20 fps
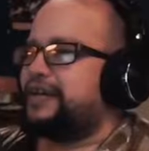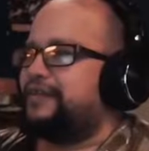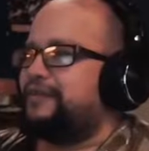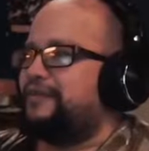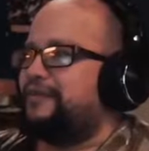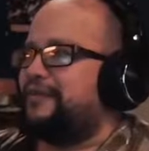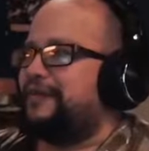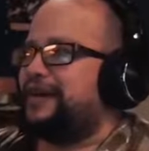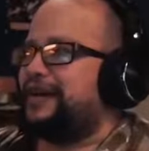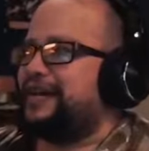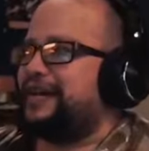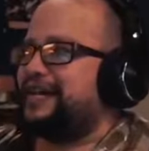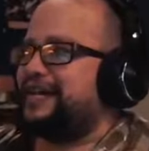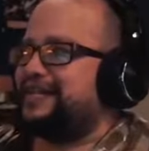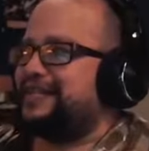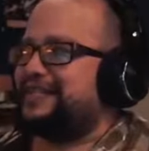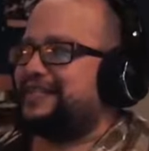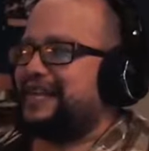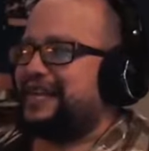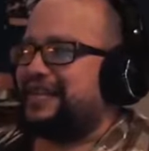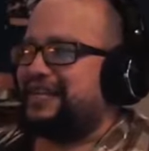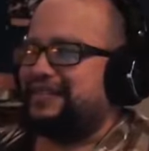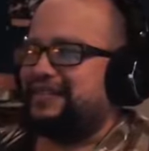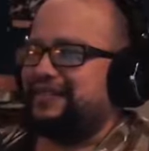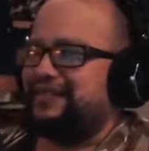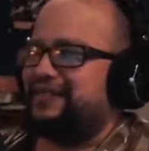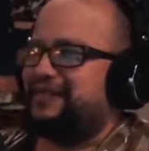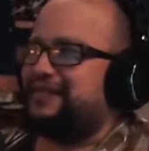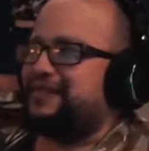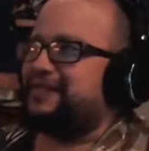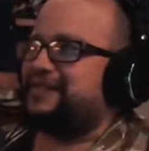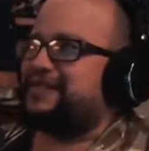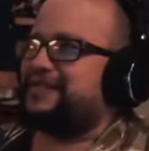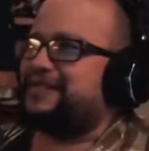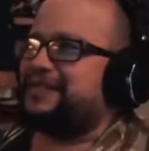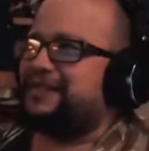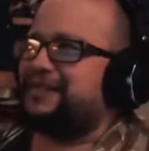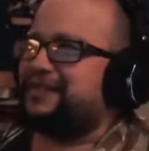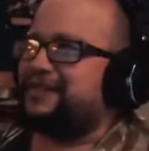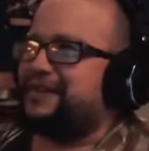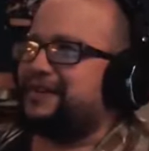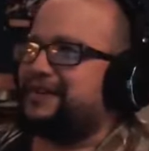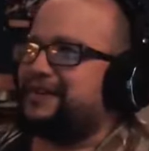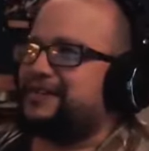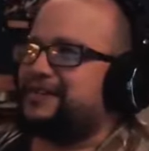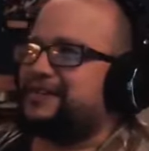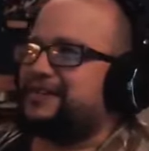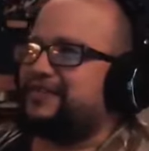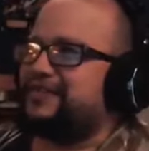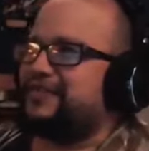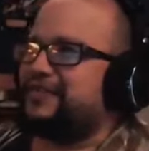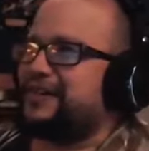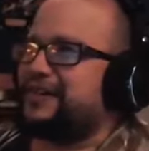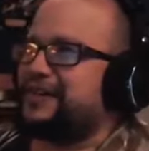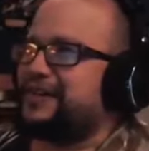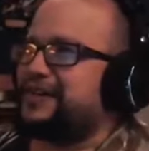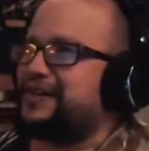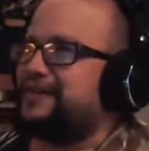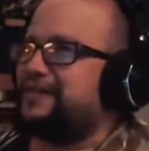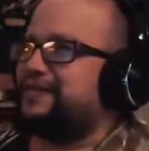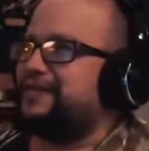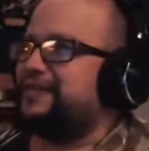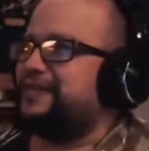why is that too close to the ground? Just fire.